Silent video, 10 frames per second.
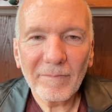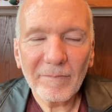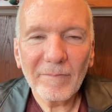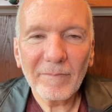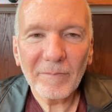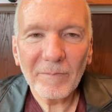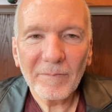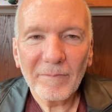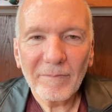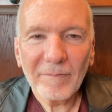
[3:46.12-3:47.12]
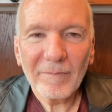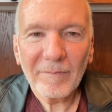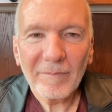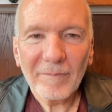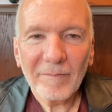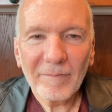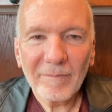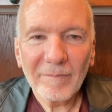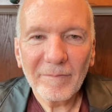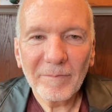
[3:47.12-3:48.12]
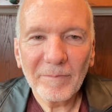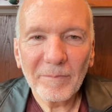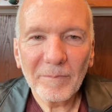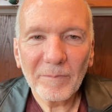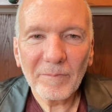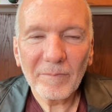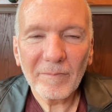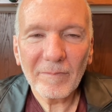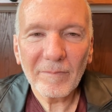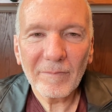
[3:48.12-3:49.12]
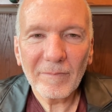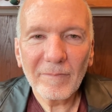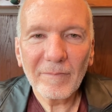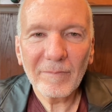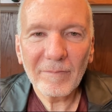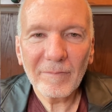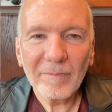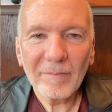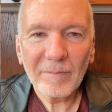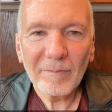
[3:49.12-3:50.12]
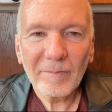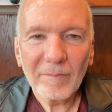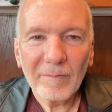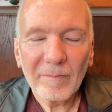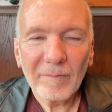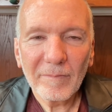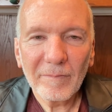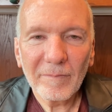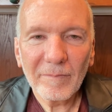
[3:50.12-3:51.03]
The person shown says nothing.